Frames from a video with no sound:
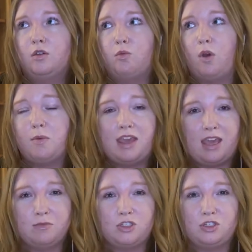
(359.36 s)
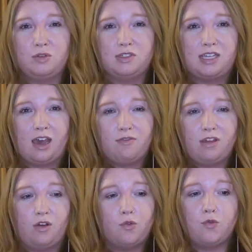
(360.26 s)
what we aim to do, is have
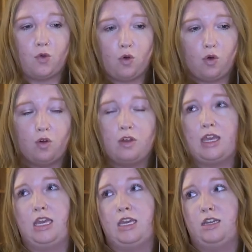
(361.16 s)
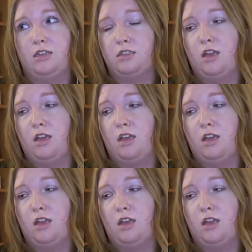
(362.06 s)
like a full and